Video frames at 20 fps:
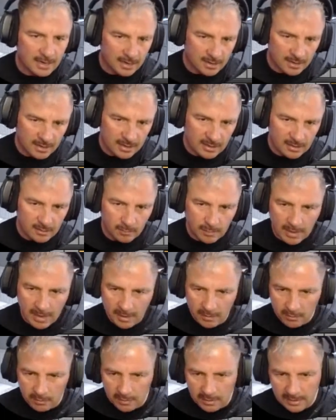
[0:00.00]
I think we
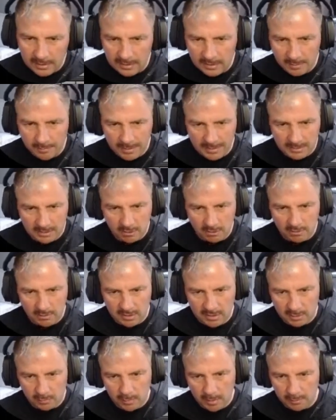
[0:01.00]
are creating the bus going
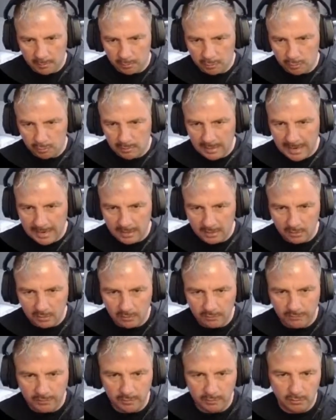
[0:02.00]
this way. We'll do
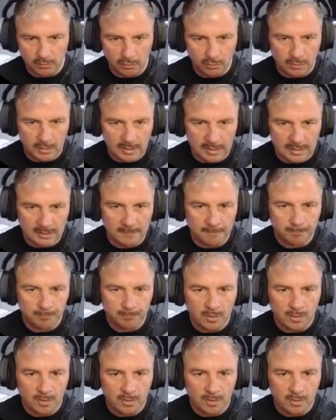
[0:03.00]
fill through here.